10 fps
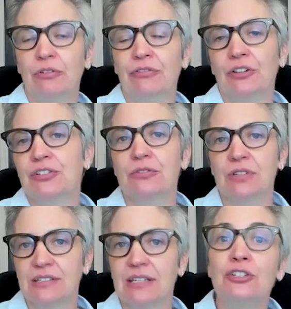referred to
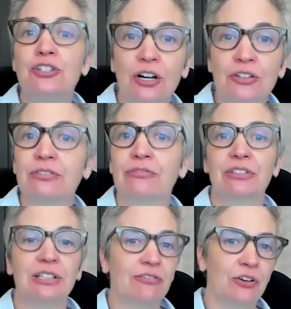as injunctive
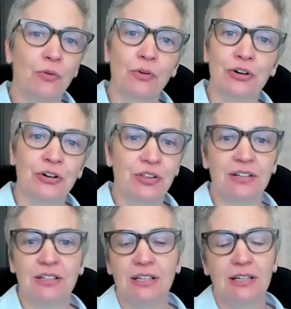relief, an order that